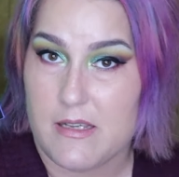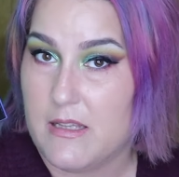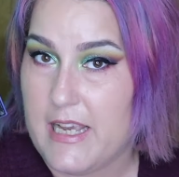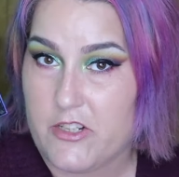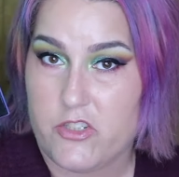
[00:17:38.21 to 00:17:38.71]

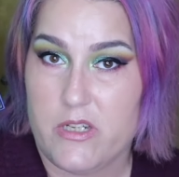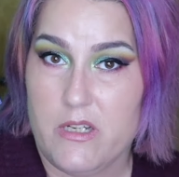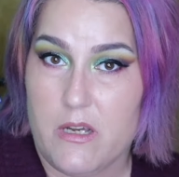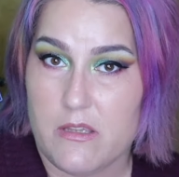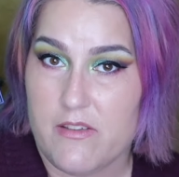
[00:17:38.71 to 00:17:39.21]

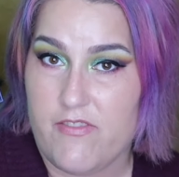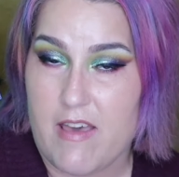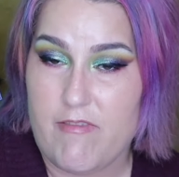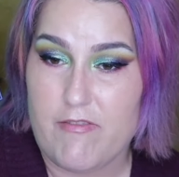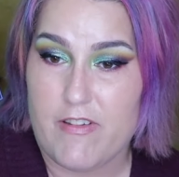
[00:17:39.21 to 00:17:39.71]
collection on the
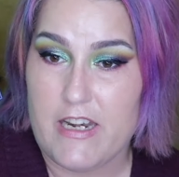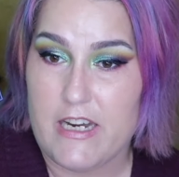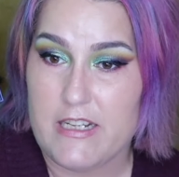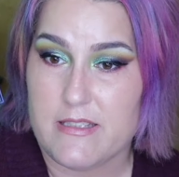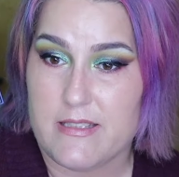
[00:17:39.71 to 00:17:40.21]
FabFitFun
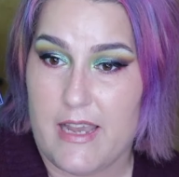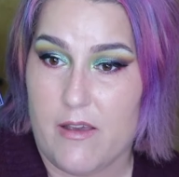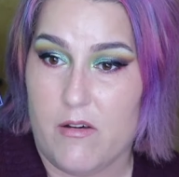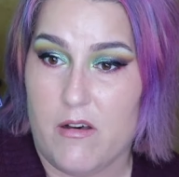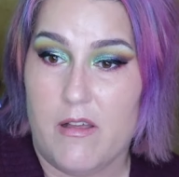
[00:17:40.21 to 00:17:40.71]
edit
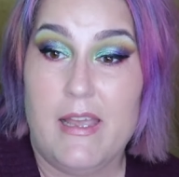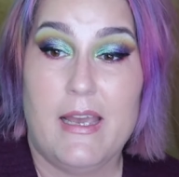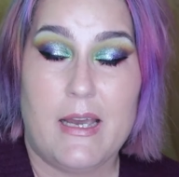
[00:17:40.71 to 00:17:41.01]
sale.